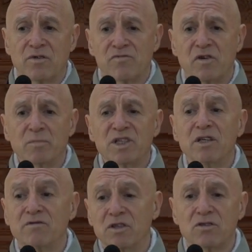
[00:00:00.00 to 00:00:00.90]
from a
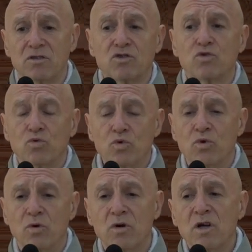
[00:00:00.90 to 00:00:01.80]
different
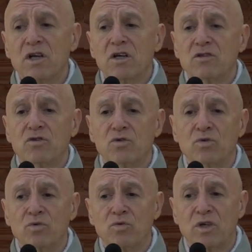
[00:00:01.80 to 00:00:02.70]
school
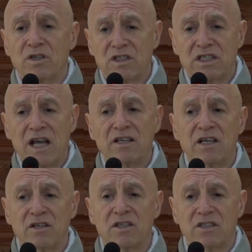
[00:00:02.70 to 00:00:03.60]
to stay
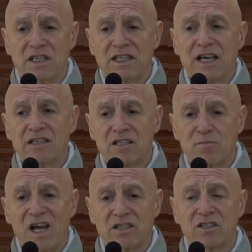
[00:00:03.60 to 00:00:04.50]
there as a guest
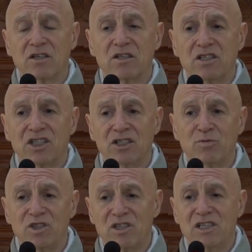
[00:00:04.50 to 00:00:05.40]
master, and she
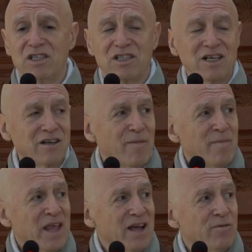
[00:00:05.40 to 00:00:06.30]
was teaching.
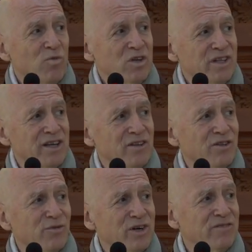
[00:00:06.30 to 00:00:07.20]
And one day the
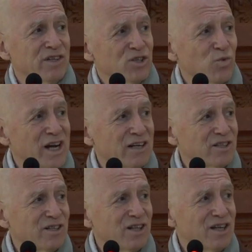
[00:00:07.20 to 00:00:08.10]
three of us went out
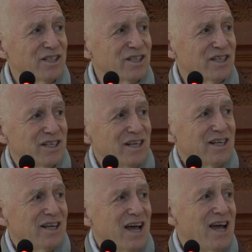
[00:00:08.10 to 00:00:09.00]
to lunch,
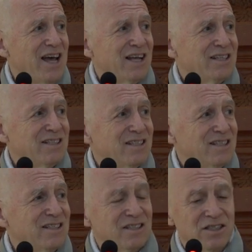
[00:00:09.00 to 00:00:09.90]
and
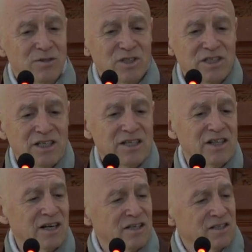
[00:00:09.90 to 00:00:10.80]
you know, she was sitting
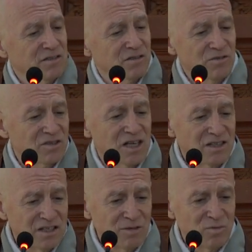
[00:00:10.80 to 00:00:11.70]
there, Sungsan
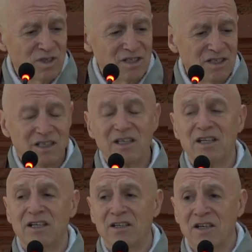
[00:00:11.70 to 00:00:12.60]
Sanim was sitting
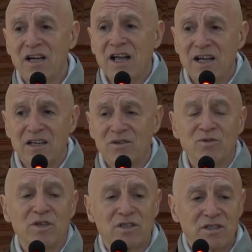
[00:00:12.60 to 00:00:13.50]
here, and of
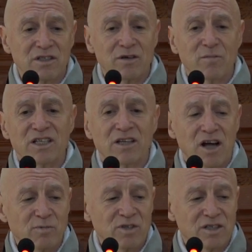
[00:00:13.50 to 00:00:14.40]
course, you know, my
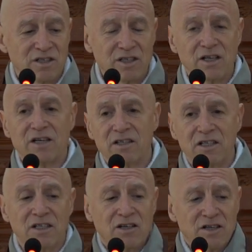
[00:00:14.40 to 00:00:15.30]
job was sit there,
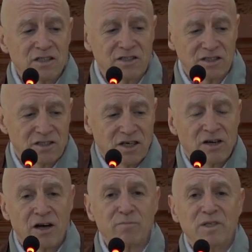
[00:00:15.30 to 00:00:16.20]
eat lunch, shut
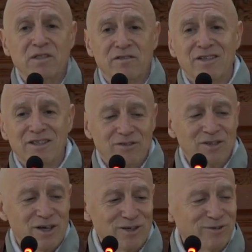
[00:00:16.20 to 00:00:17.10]
up, and
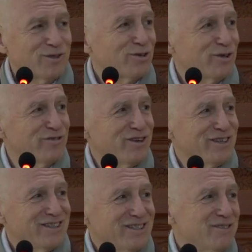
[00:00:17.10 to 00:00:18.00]
you know, sort
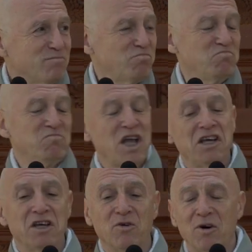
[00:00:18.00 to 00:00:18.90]
of
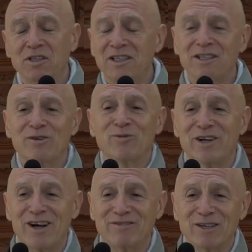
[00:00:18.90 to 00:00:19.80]
take it all in or
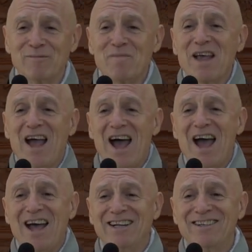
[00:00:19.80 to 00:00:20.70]
whatever.
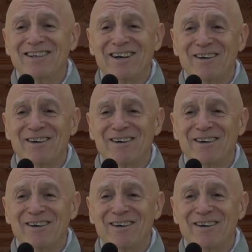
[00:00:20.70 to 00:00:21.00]
And